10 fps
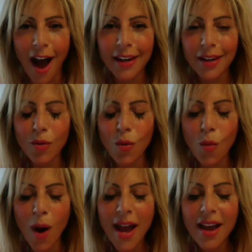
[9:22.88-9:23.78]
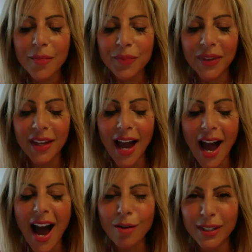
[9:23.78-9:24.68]
And where,
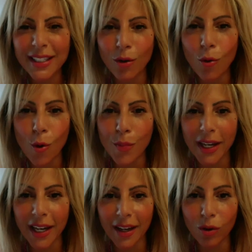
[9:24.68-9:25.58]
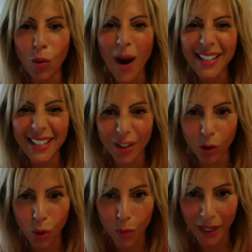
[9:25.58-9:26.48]
how did it all begin or where did it
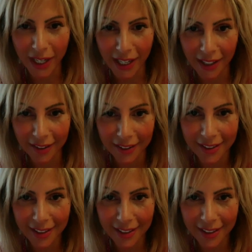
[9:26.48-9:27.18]
all begin?